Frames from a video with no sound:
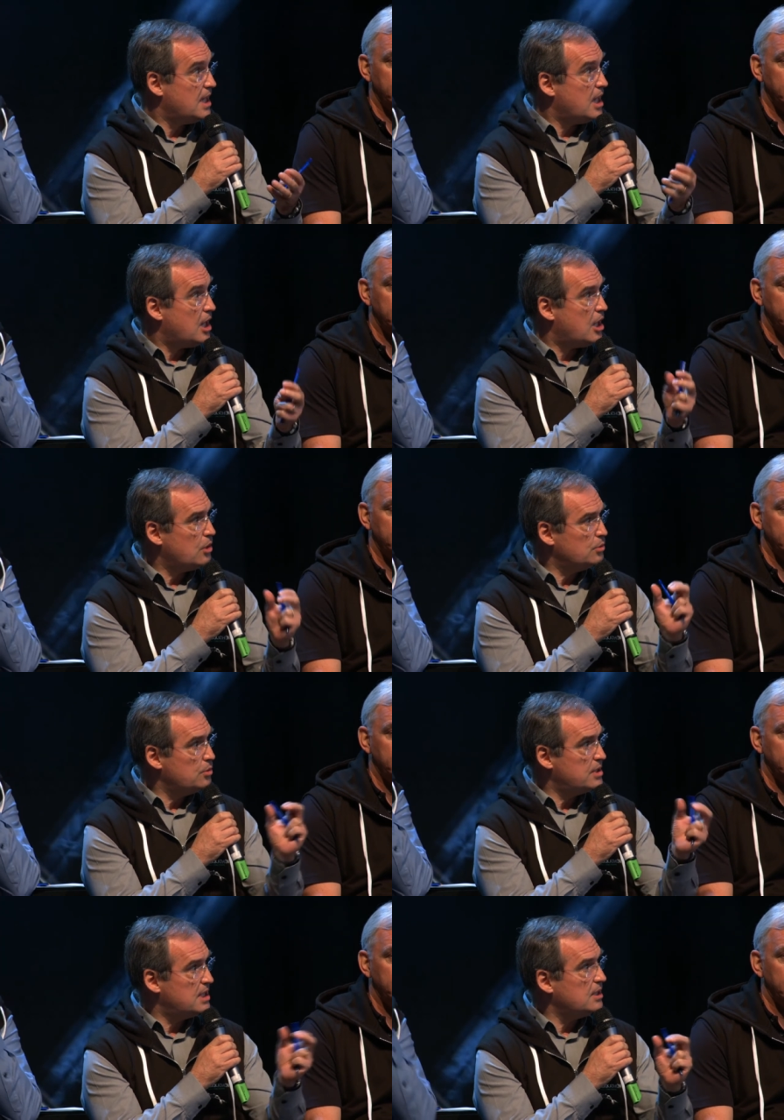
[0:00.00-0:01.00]
How do
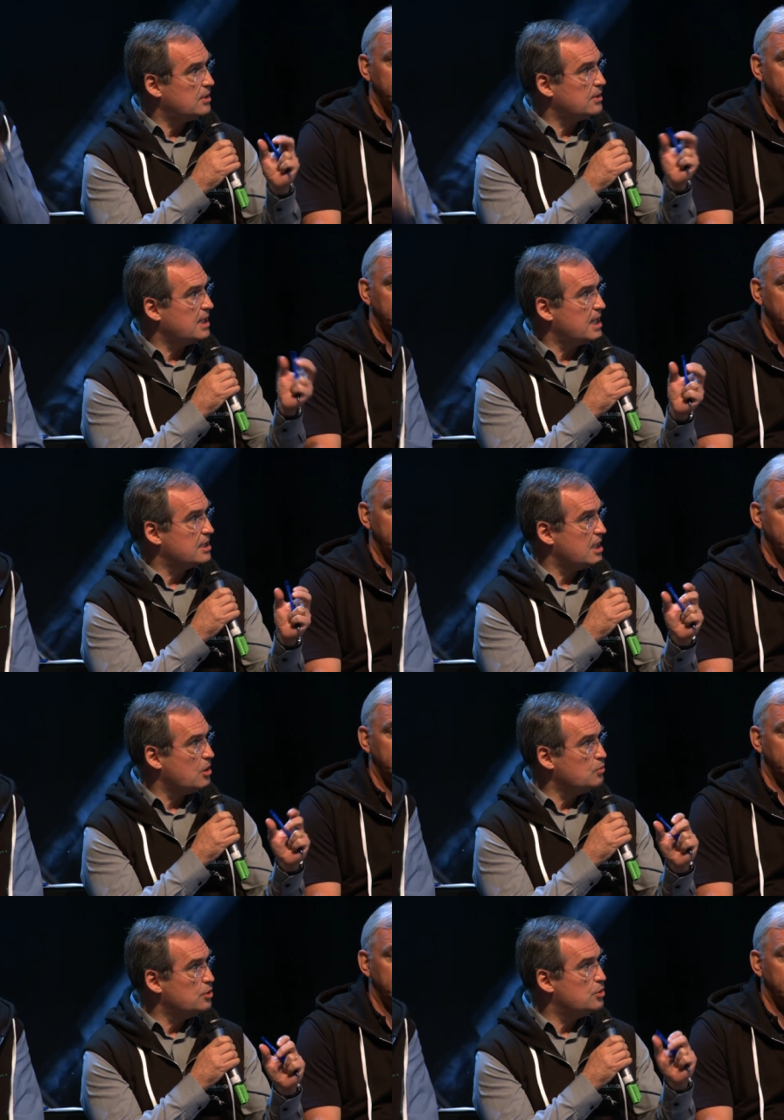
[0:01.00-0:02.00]
you synchronize,
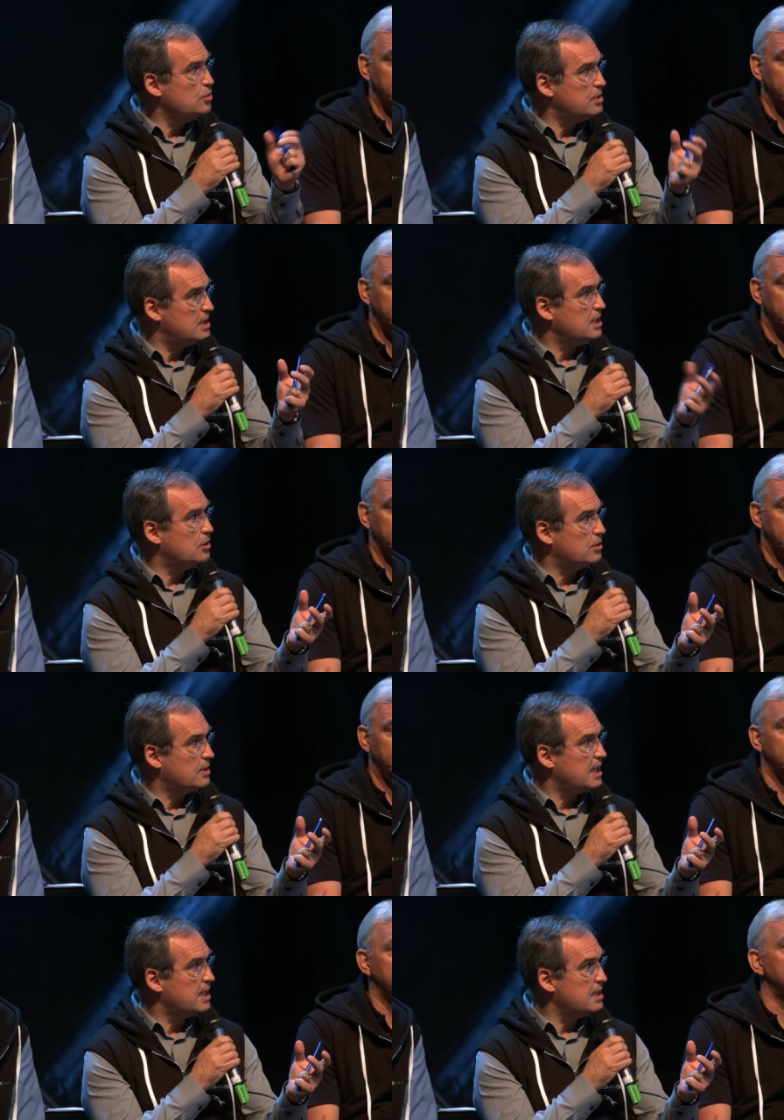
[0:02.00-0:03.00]
how would you
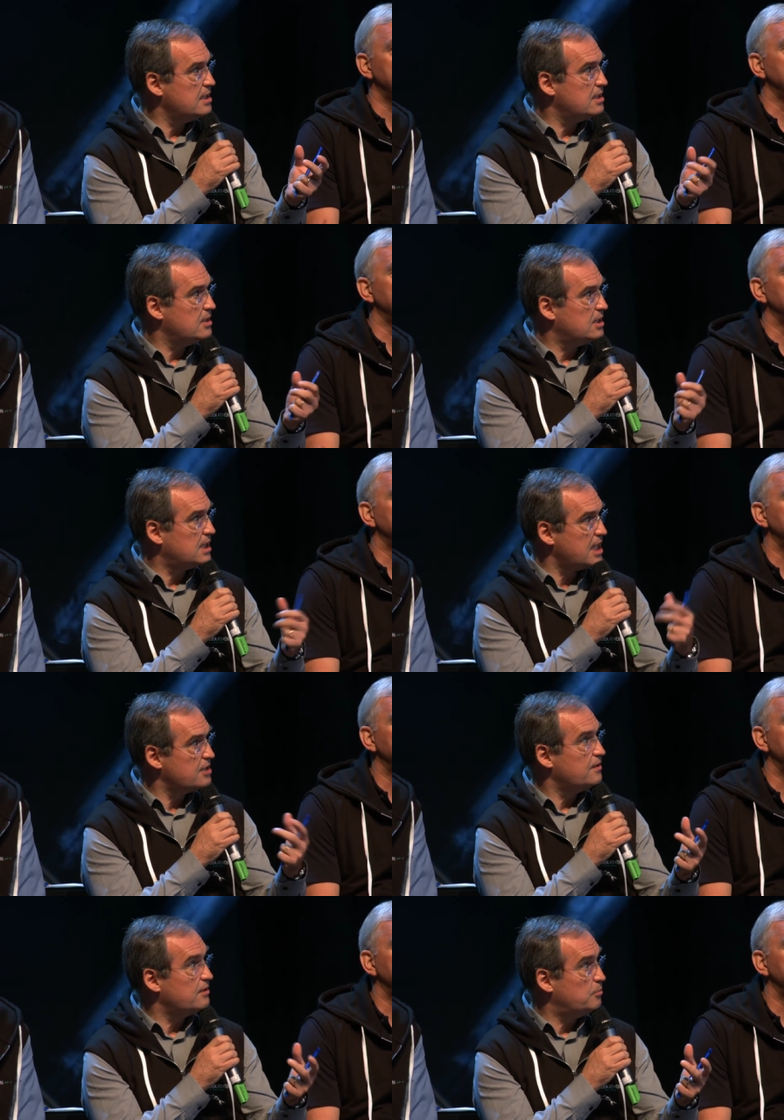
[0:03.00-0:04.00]
synchronize the
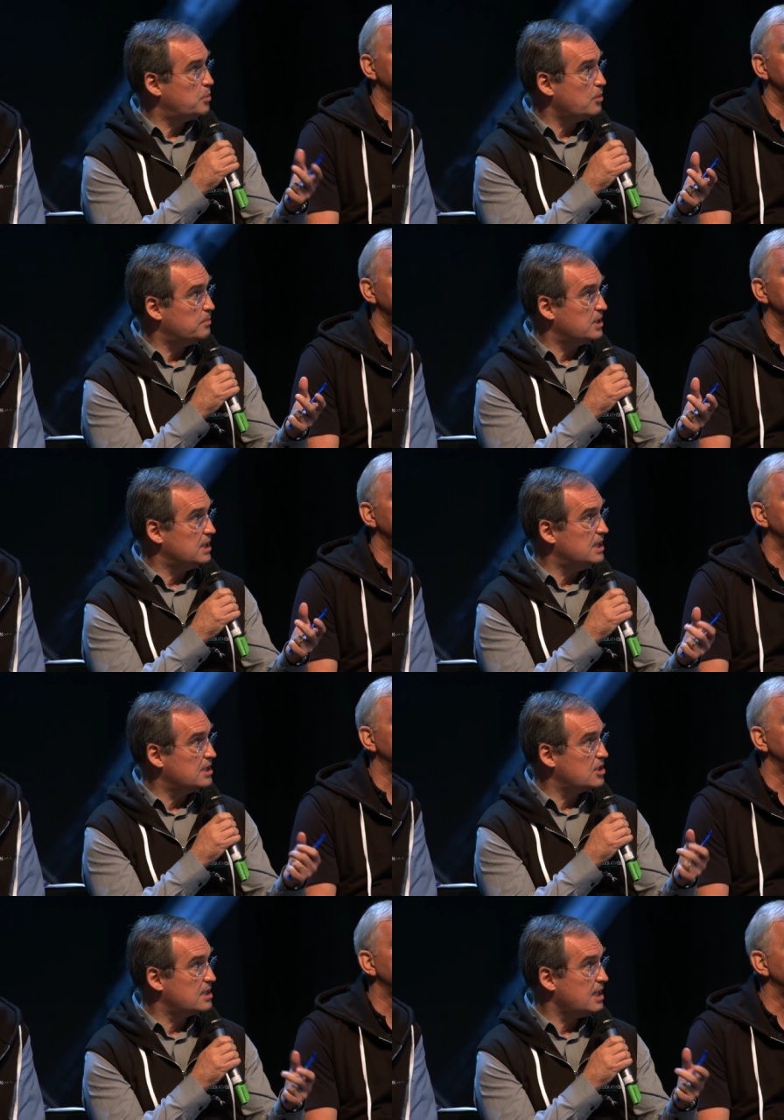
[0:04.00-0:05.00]
transfer of property
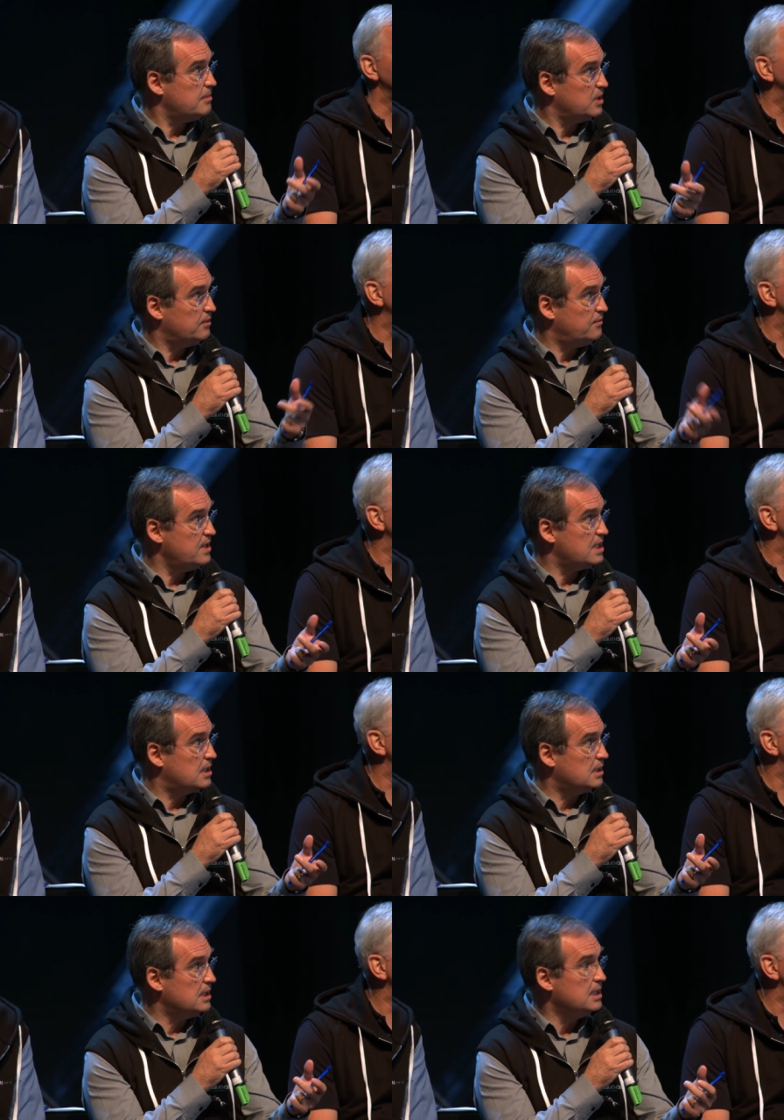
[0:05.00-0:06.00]
that just happened
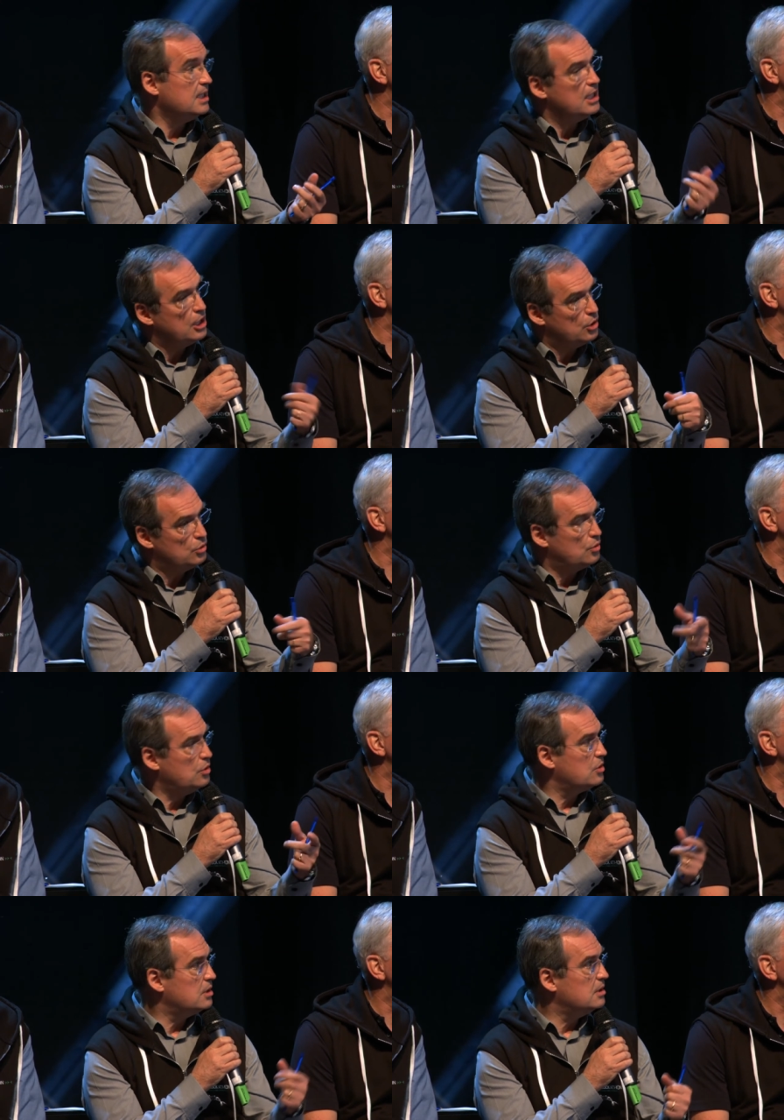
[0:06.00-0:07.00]
physically into
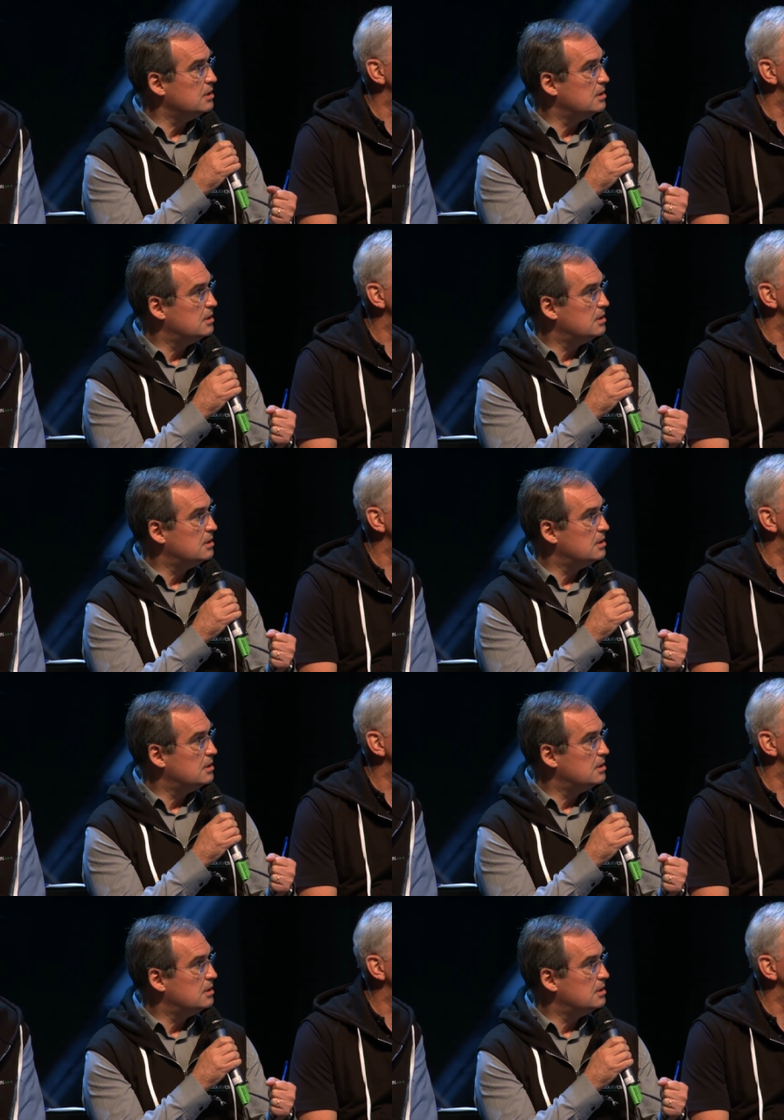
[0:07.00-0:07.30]
your